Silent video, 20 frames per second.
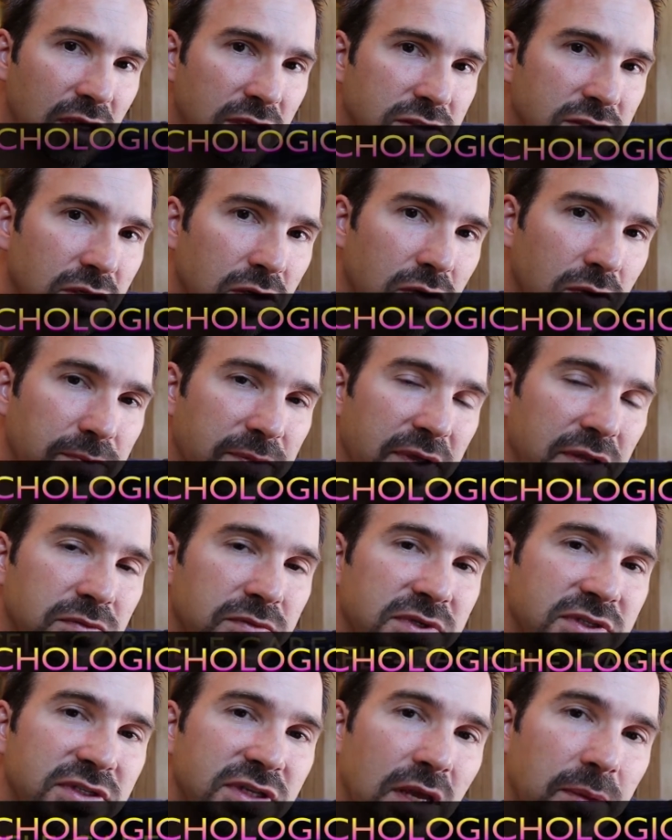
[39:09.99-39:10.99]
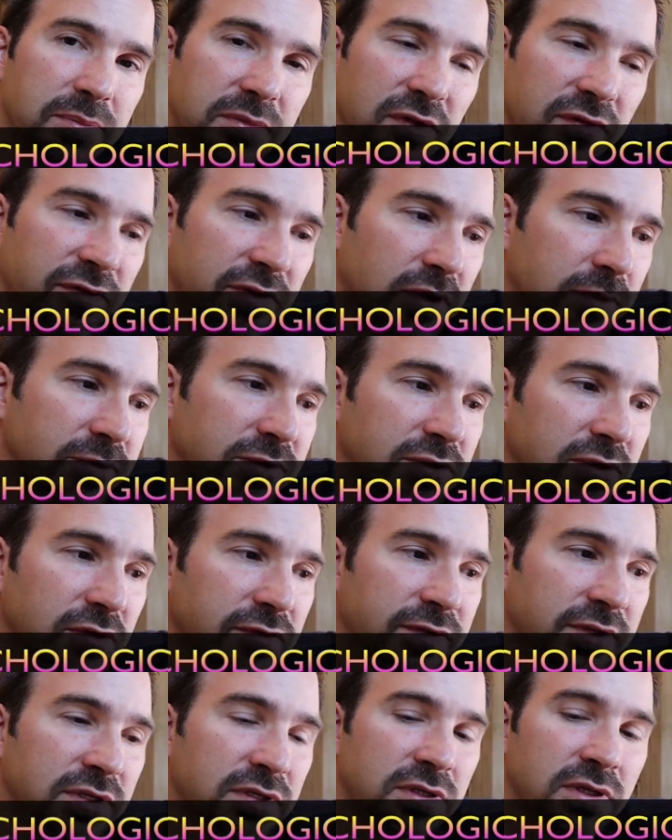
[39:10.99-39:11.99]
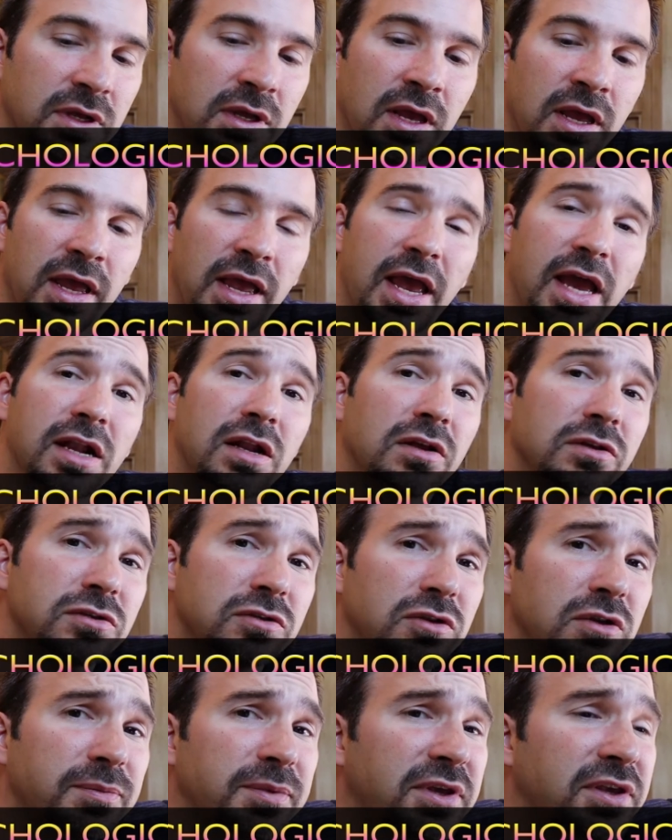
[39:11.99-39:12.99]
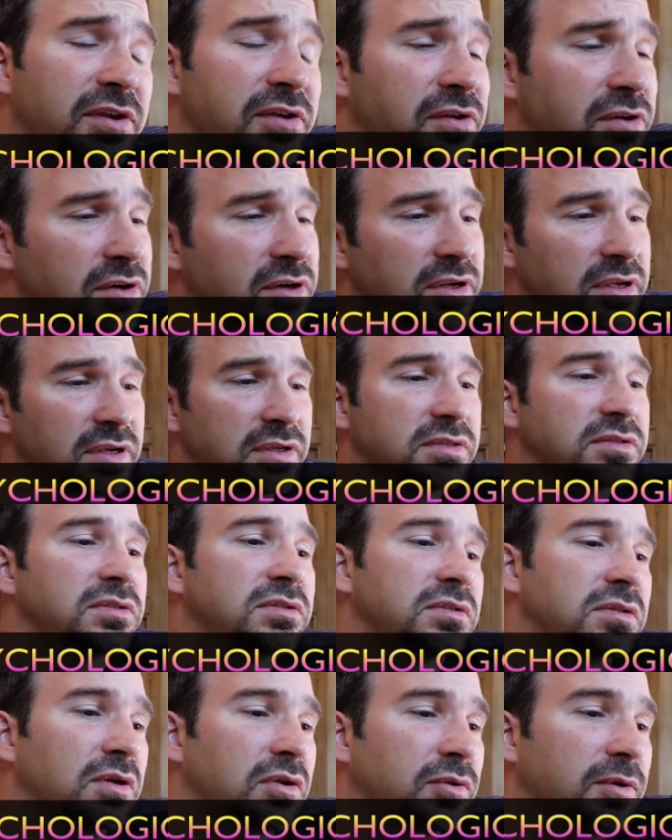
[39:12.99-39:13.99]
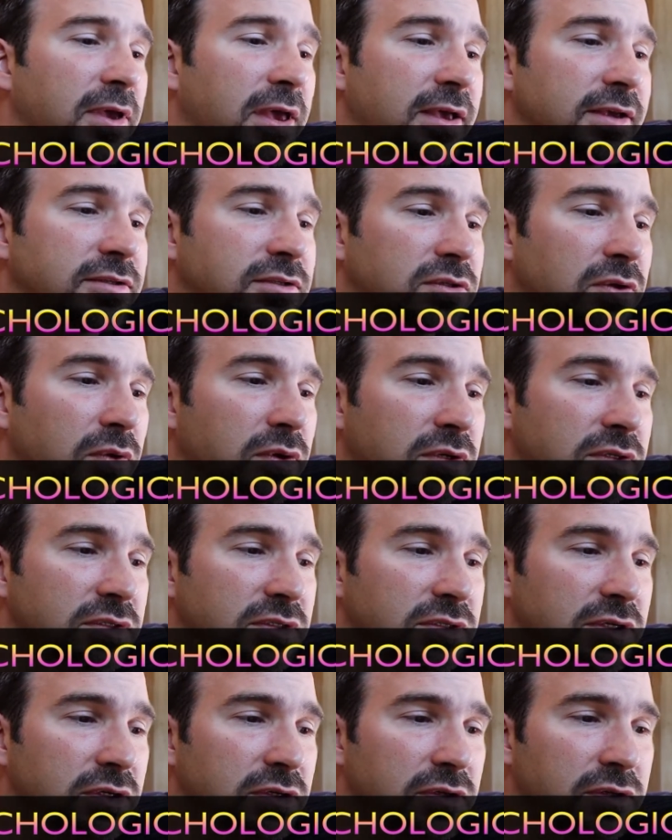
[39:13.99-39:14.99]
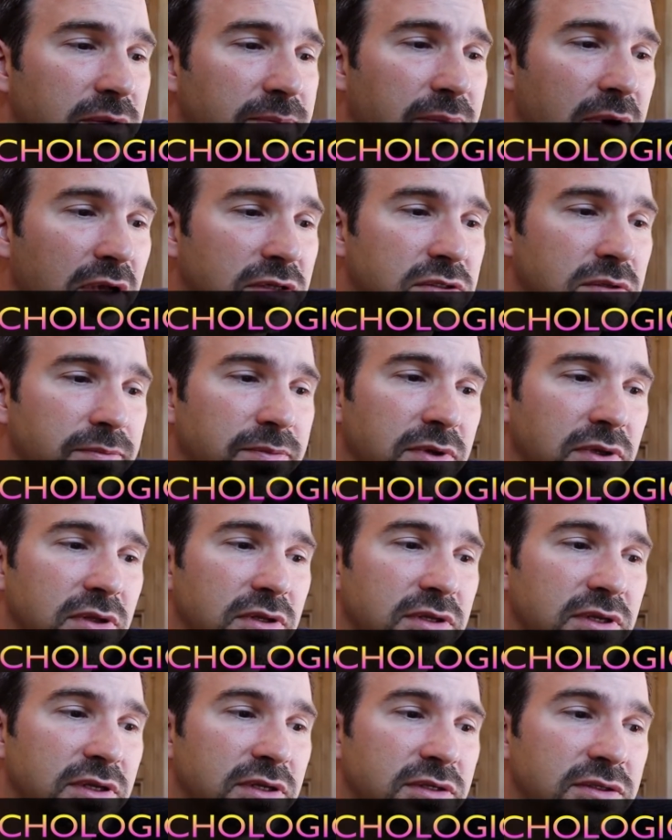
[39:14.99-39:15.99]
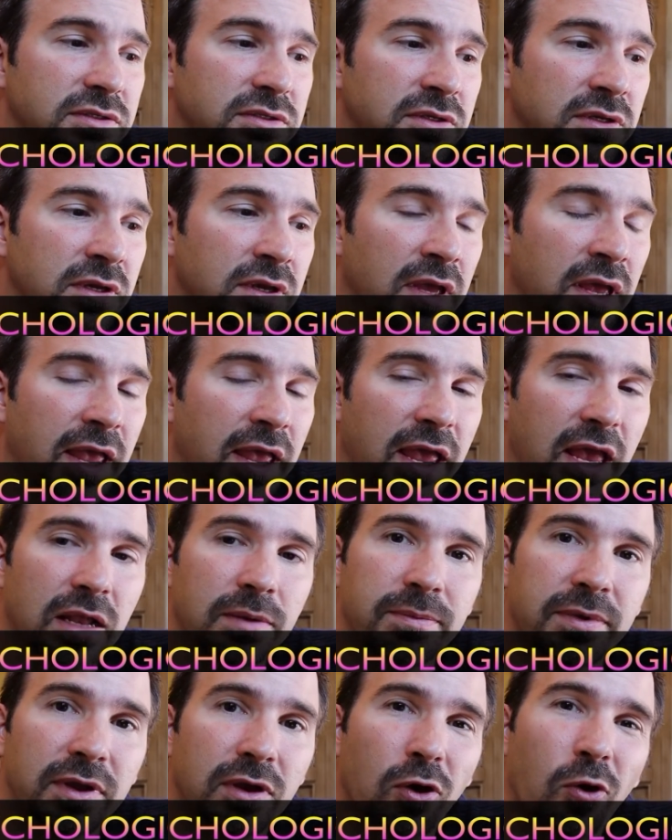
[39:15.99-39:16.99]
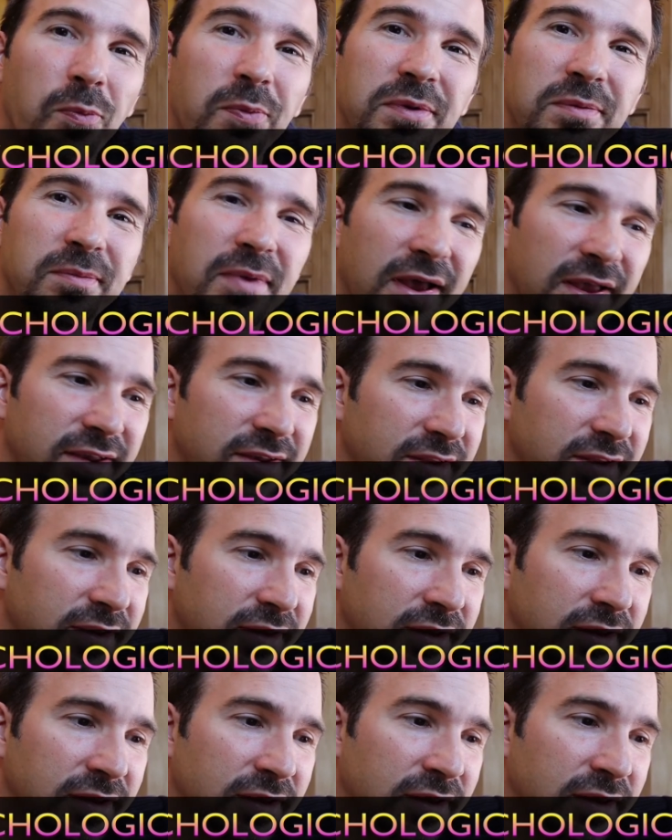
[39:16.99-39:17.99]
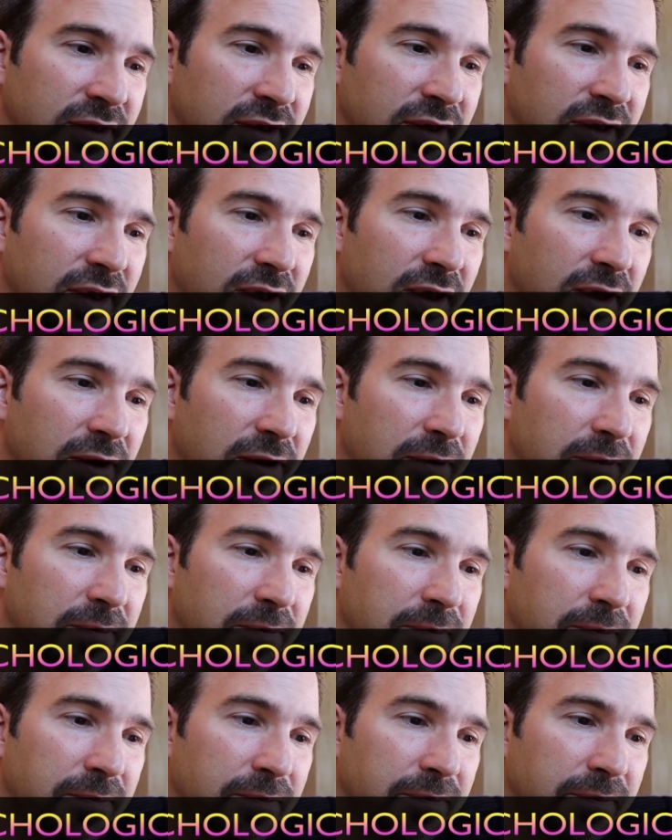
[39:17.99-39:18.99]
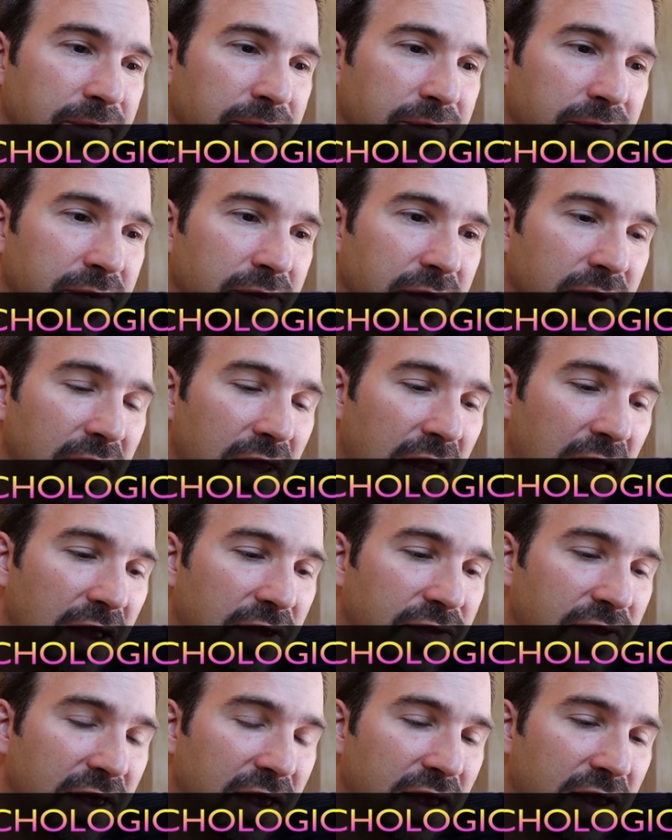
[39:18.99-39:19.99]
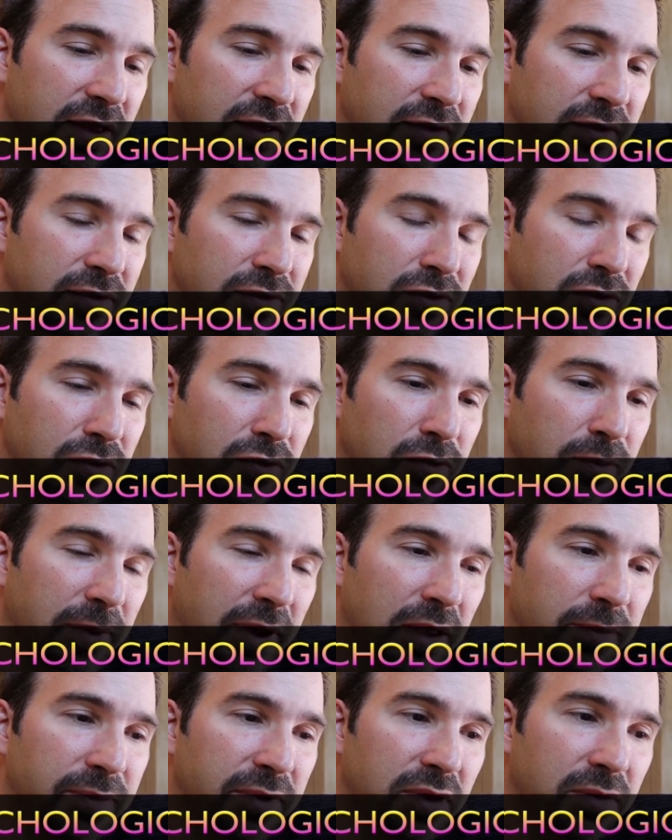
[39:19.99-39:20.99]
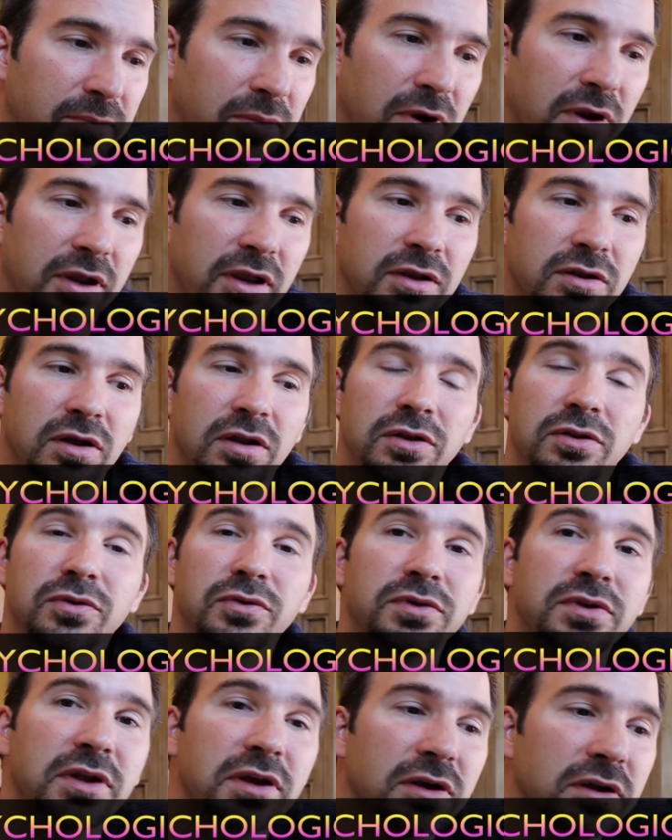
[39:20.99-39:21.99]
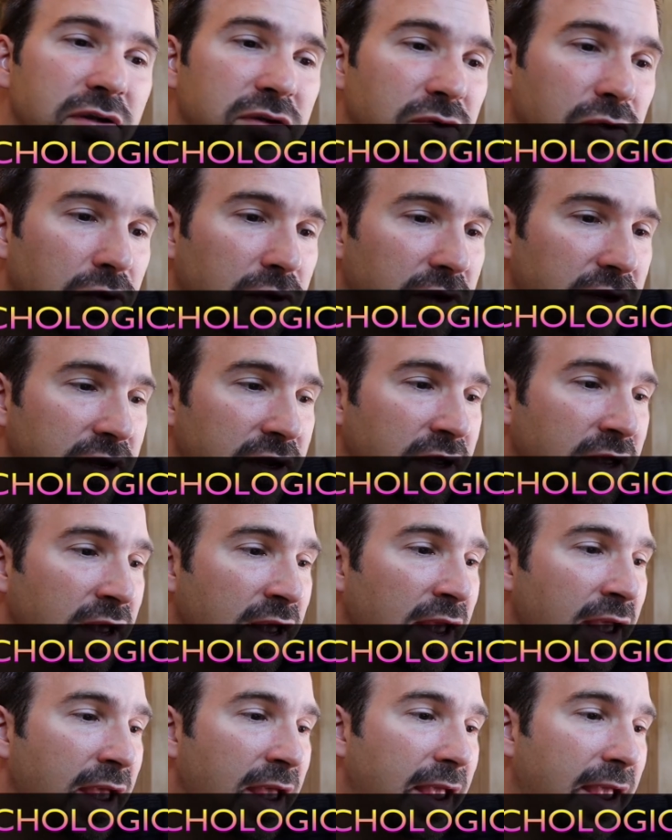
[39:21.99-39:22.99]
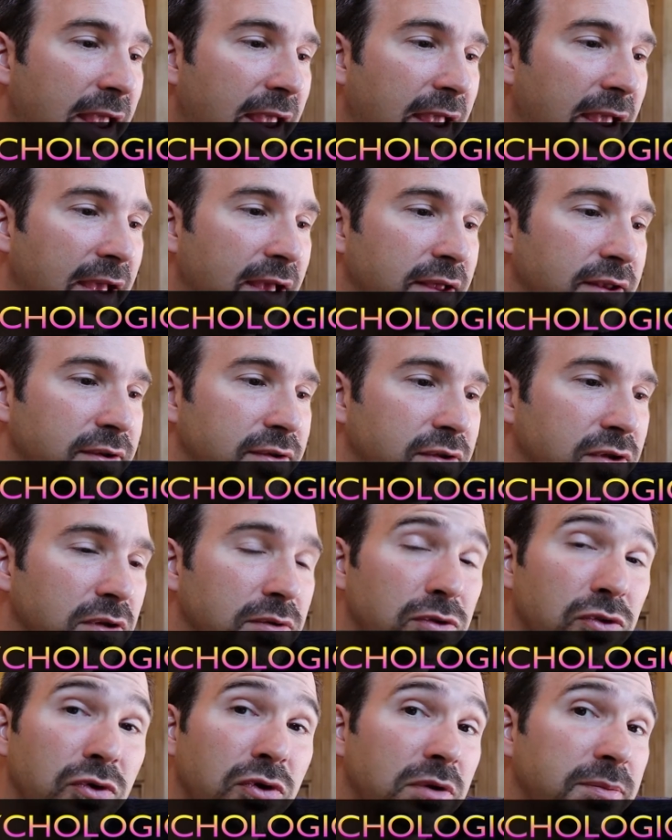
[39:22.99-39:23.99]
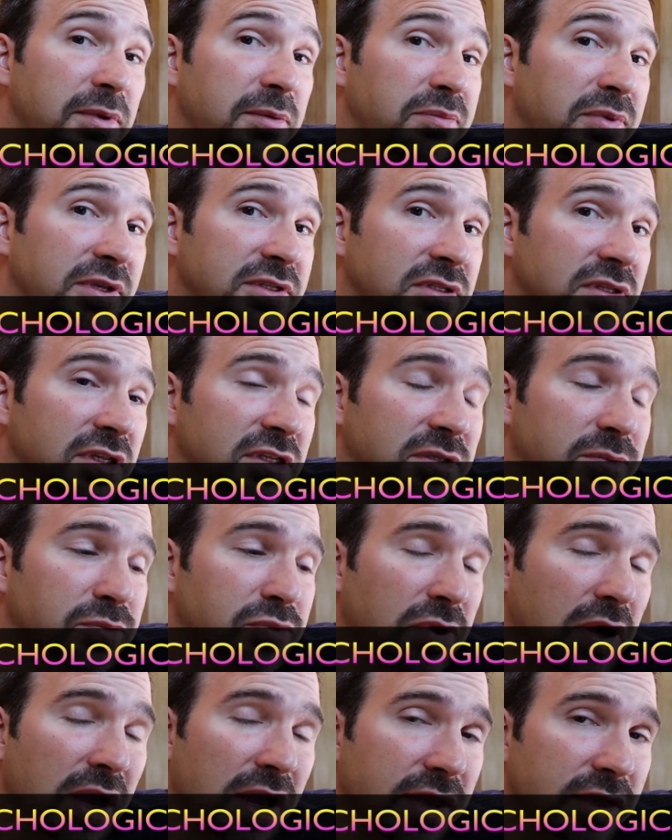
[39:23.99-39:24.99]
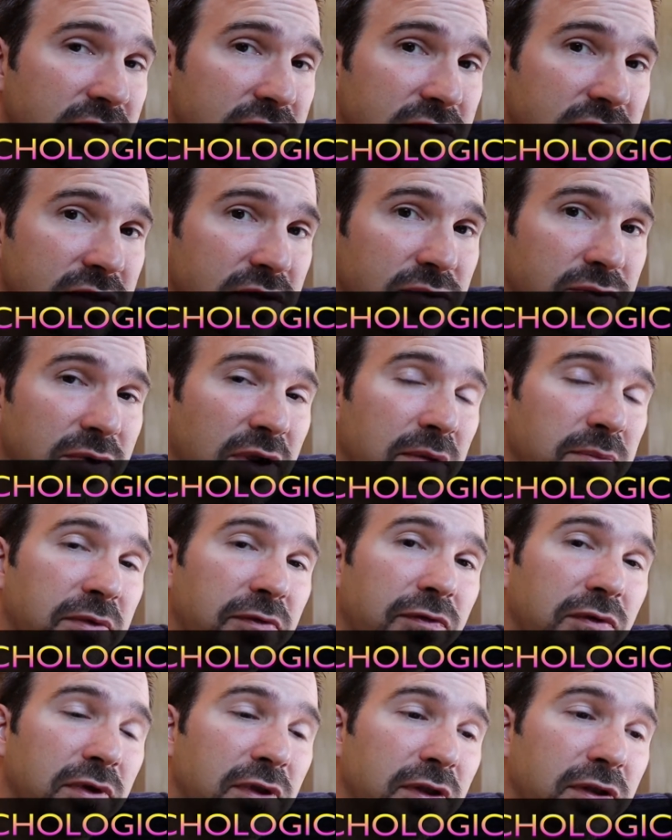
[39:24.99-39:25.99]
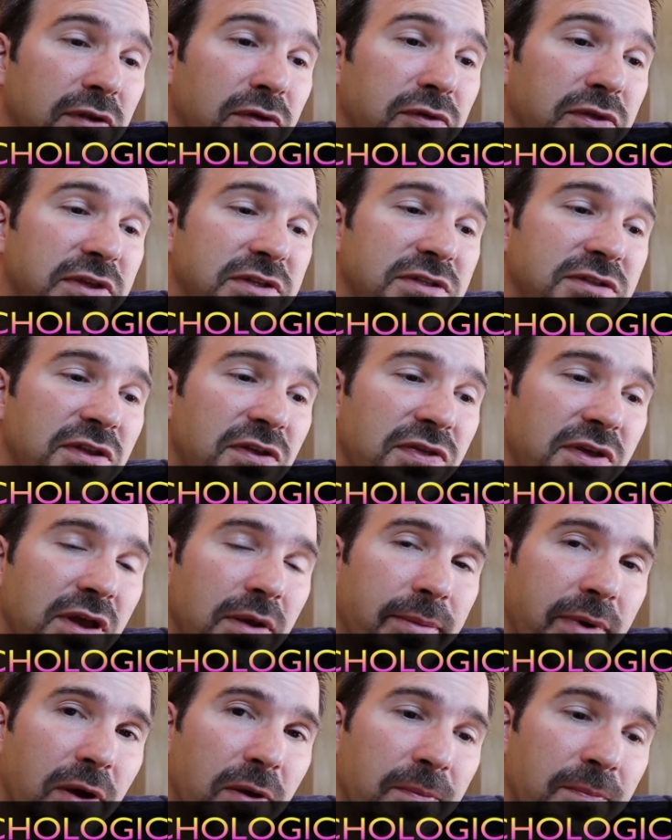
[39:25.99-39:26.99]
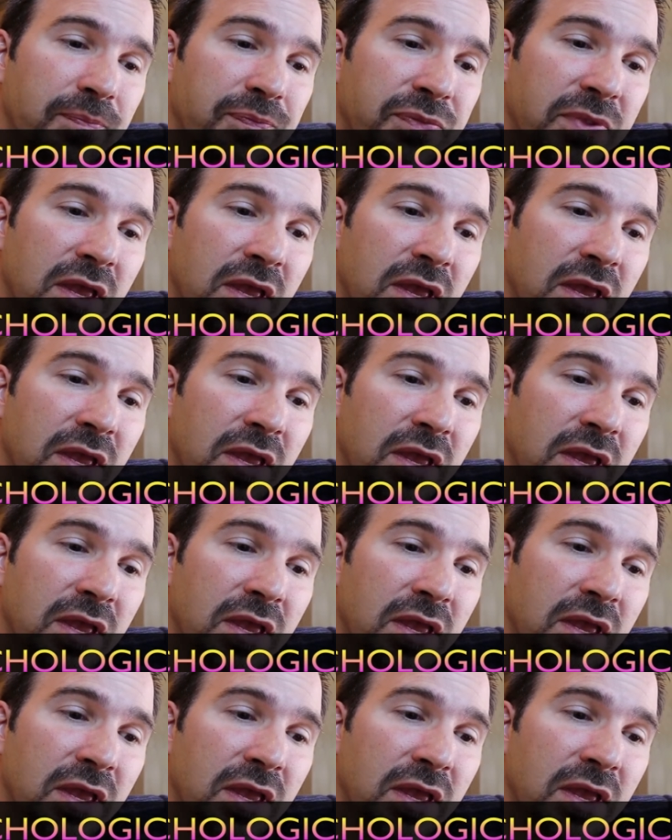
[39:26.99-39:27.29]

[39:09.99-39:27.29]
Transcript: So, being receptive and observant, and also to be curious. Okay, so consider the possibilities and be open minded, um, and that you might be embarking on new territory and could you could be pleasantly surprised, right? Before you know, this is the thing about